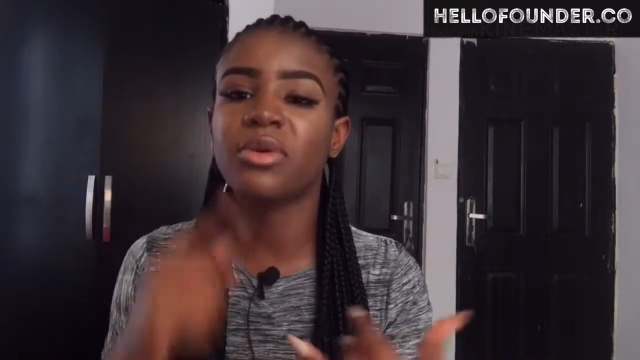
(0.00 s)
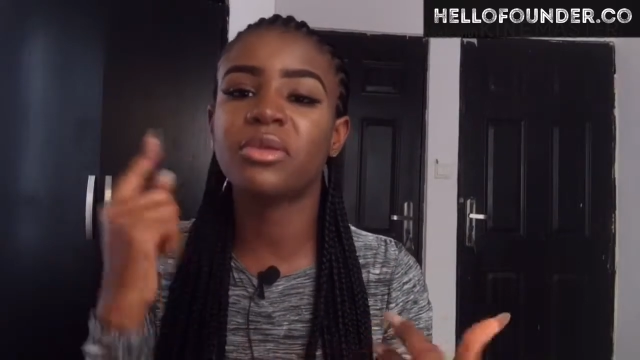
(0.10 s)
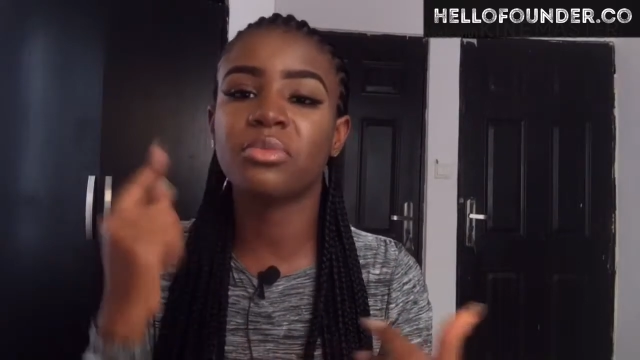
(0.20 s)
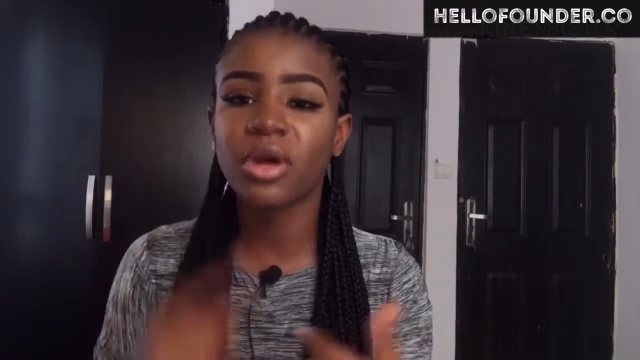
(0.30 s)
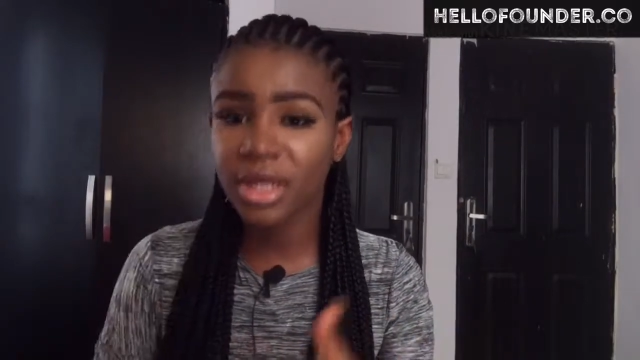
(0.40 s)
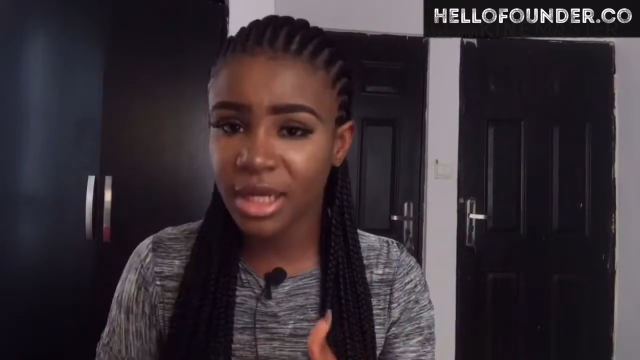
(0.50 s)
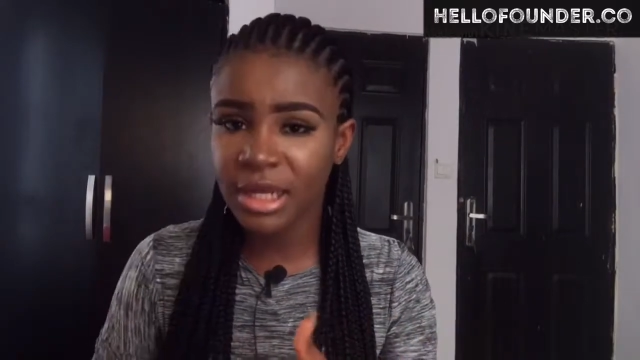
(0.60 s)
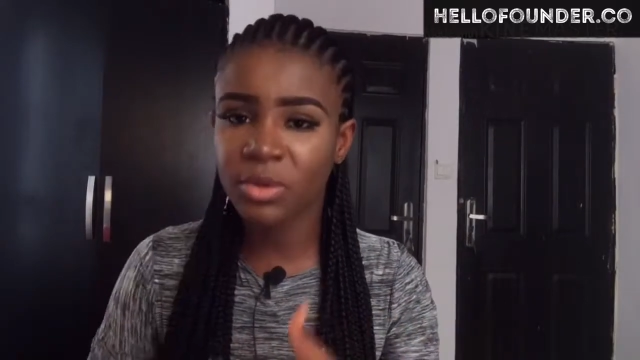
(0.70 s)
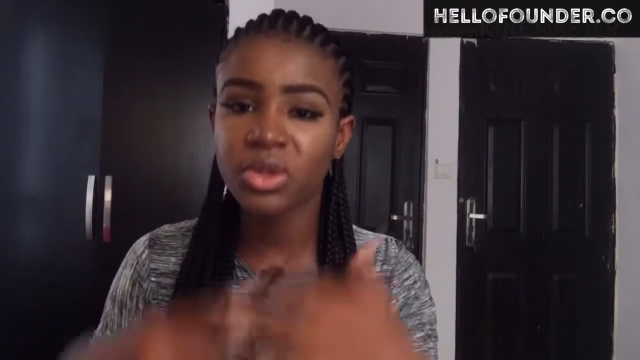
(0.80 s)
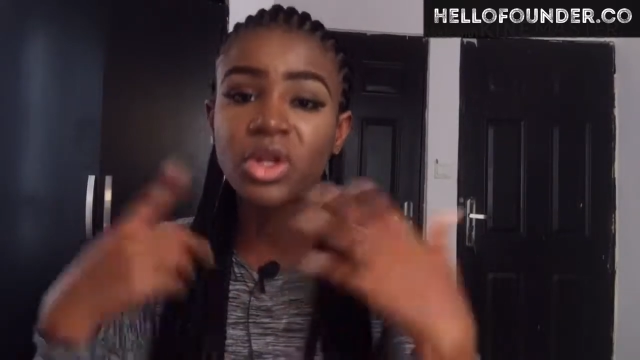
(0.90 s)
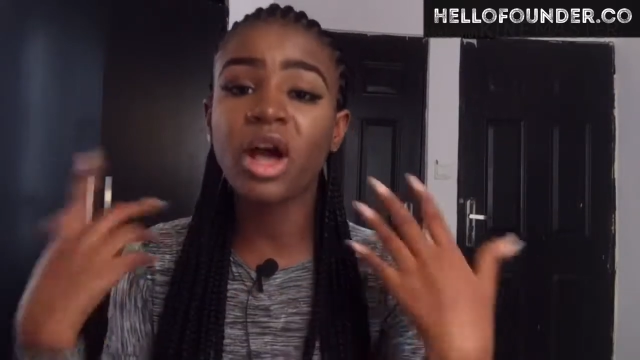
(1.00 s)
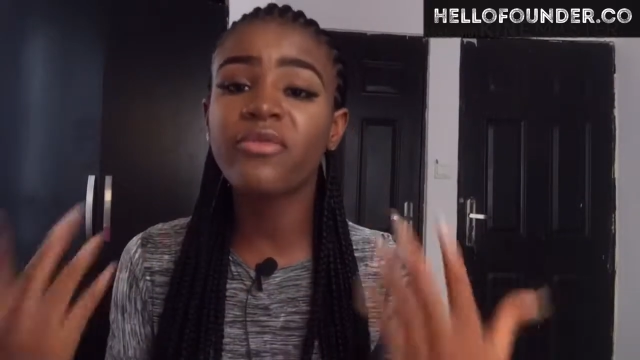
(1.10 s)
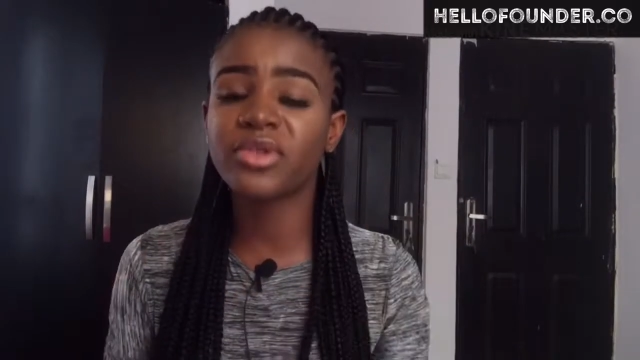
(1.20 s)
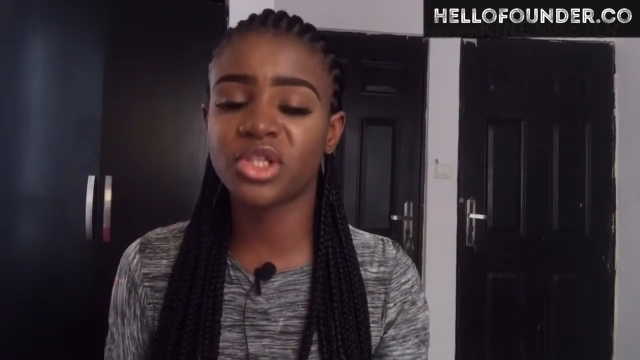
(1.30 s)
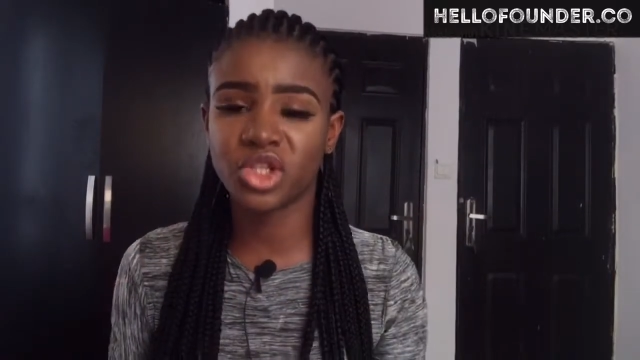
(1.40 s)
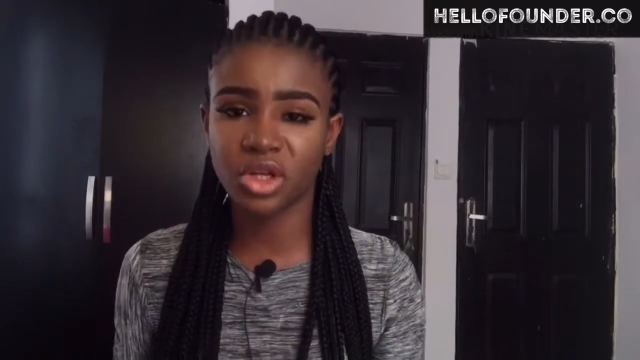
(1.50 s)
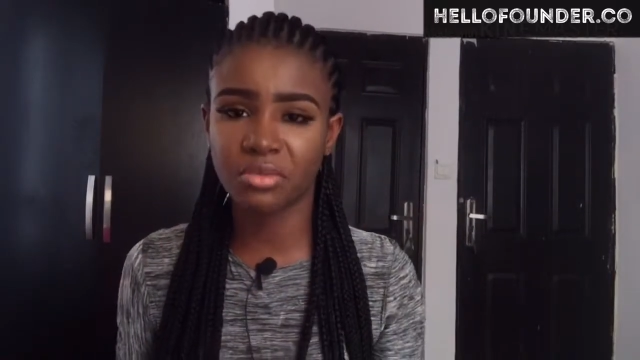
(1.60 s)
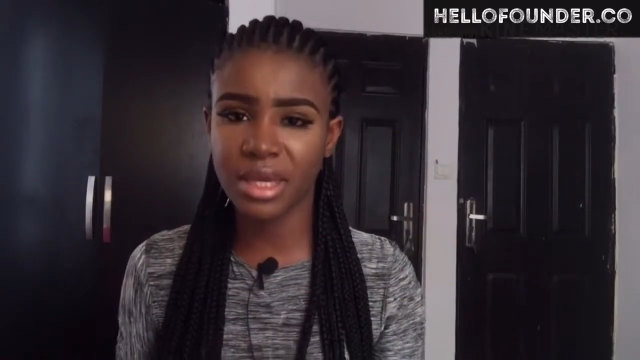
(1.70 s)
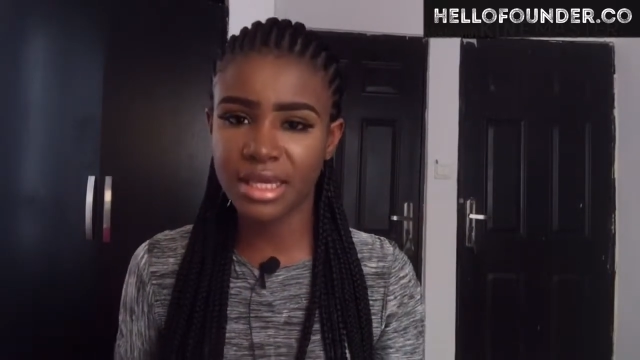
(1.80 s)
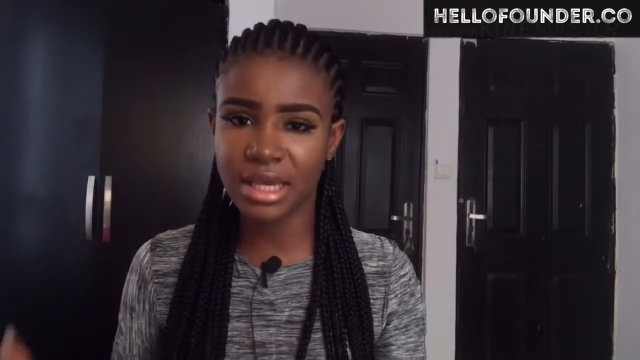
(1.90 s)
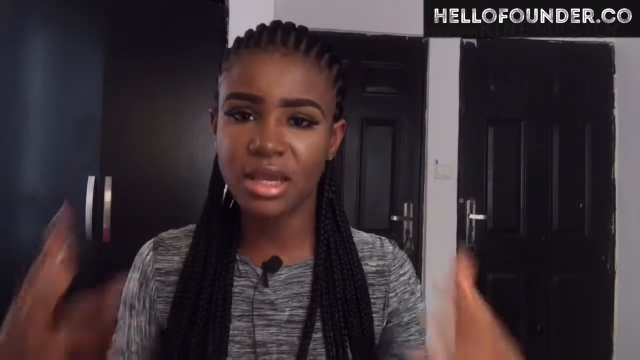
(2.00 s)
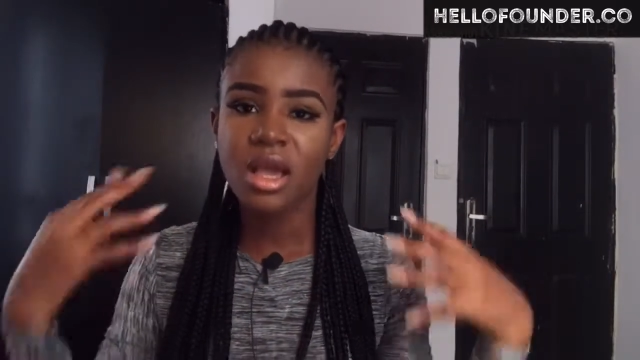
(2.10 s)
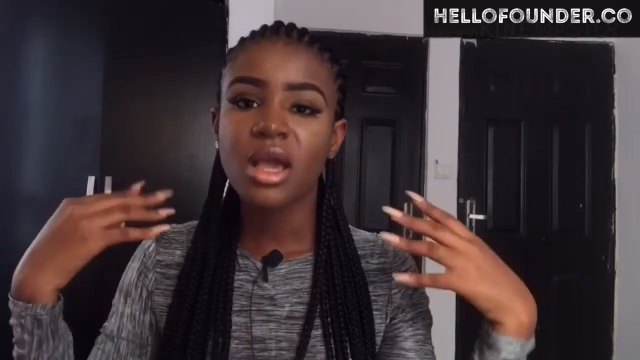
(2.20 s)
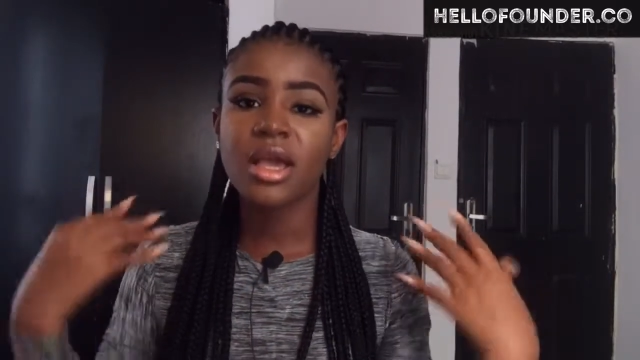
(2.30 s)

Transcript: with marketing, with a lot of decision making